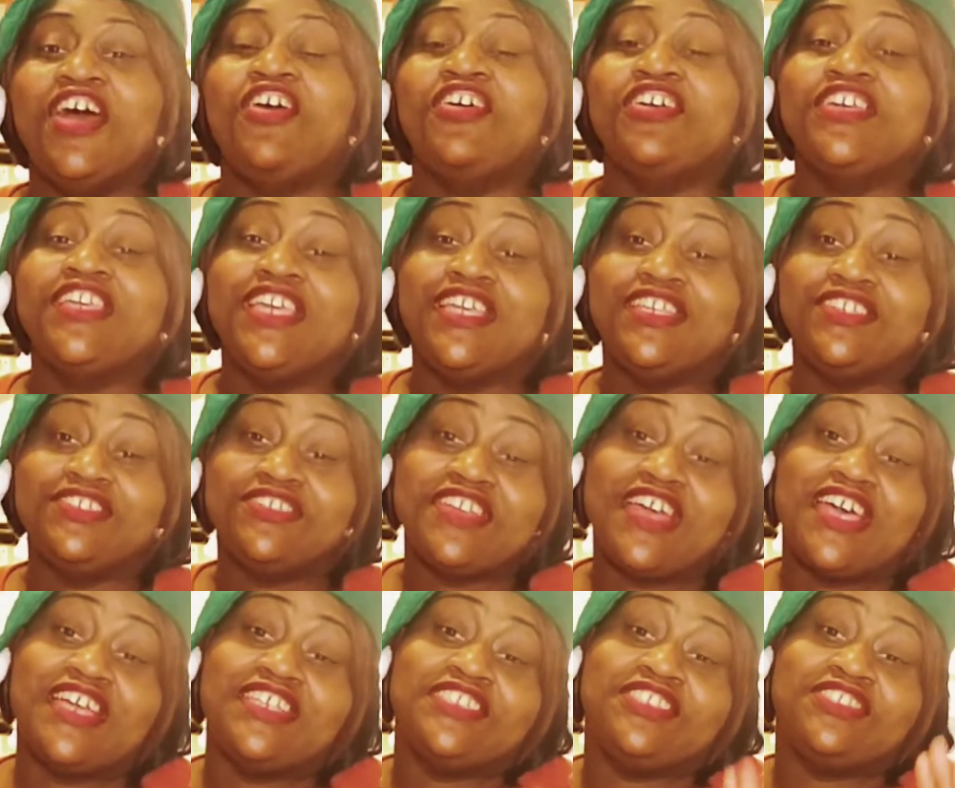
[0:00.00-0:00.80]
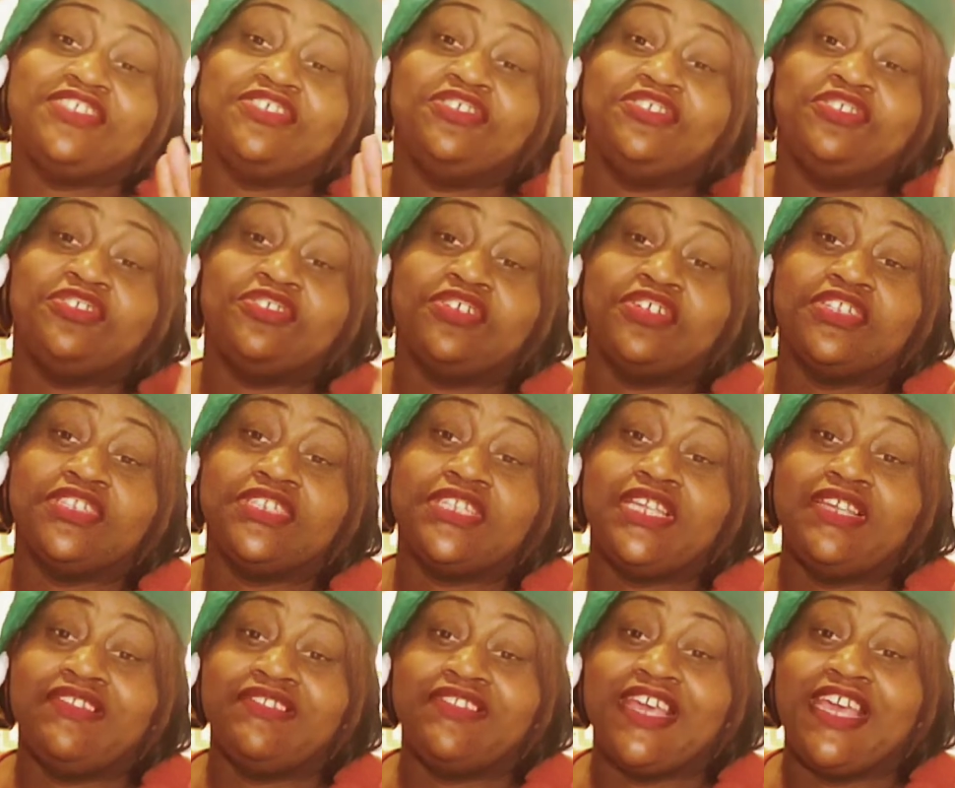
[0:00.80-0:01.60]
Okay, you guys, so you're
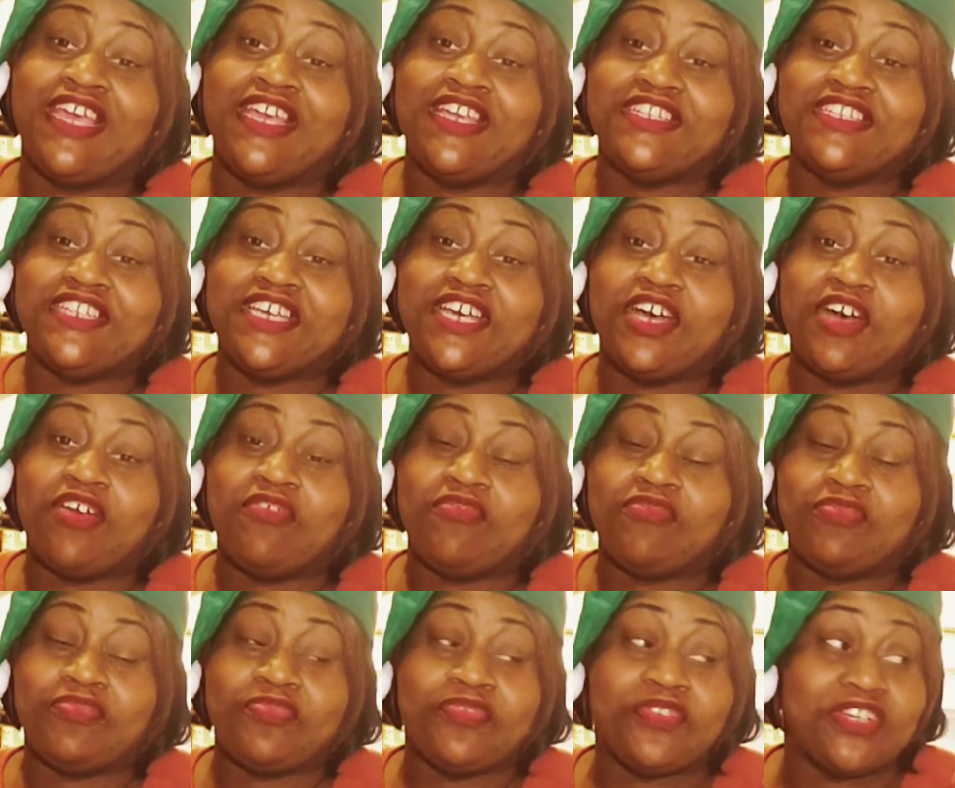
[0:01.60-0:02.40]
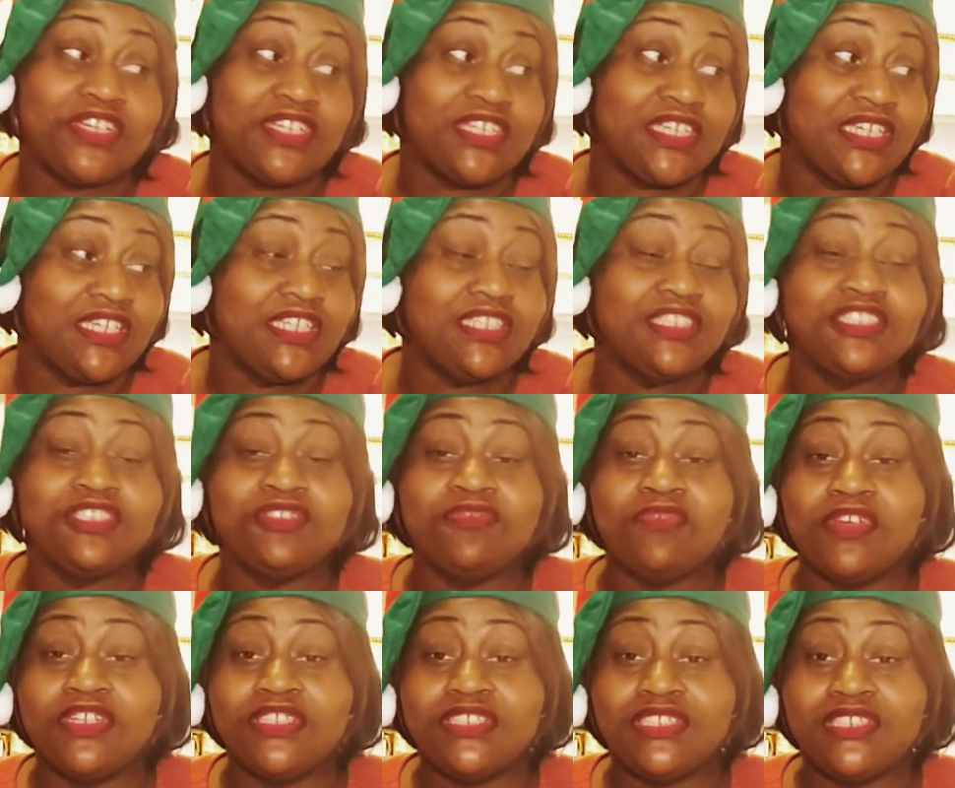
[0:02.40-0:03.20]
going to leave that in the oven for a good
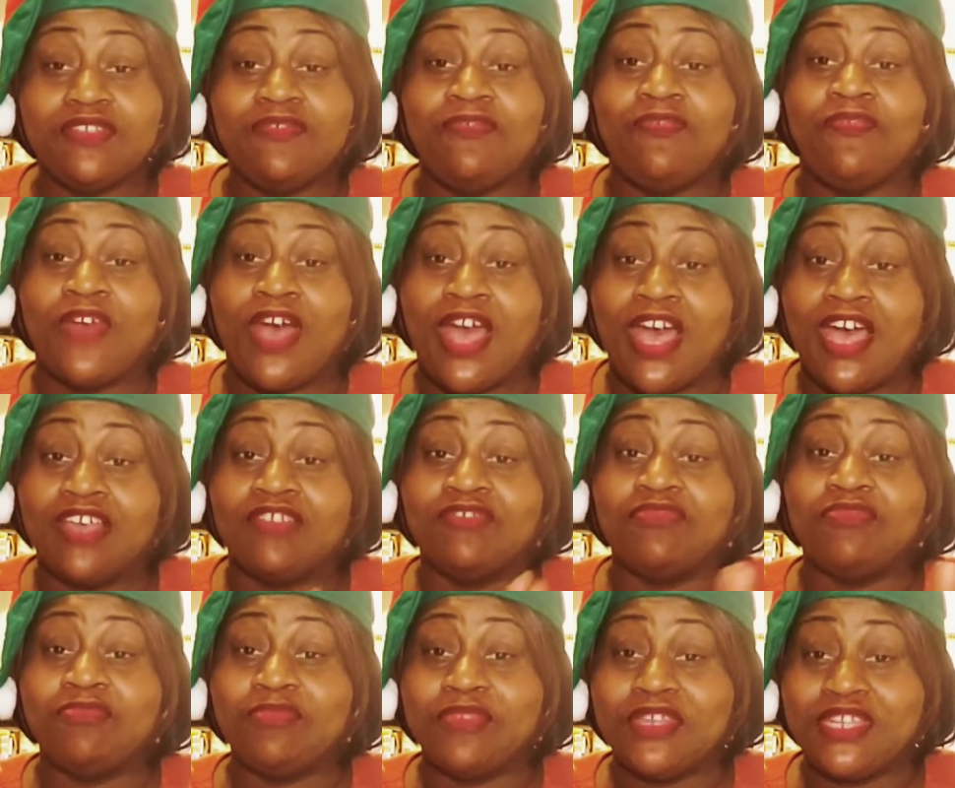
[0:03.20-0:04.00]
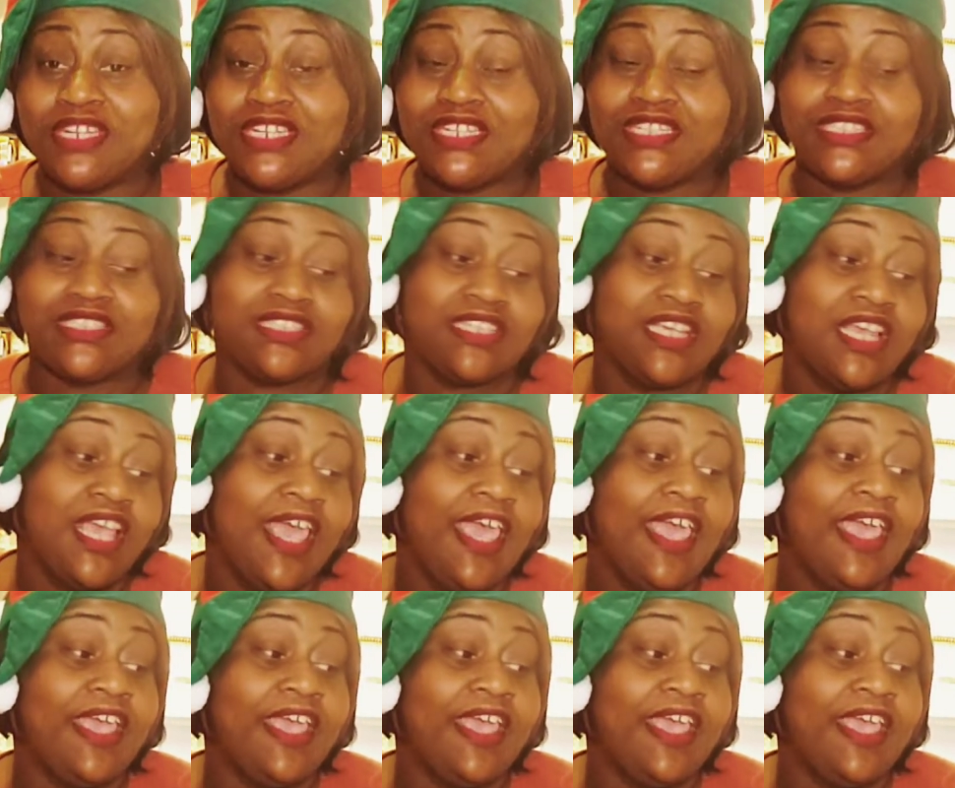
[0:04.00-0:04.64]
25 minutes.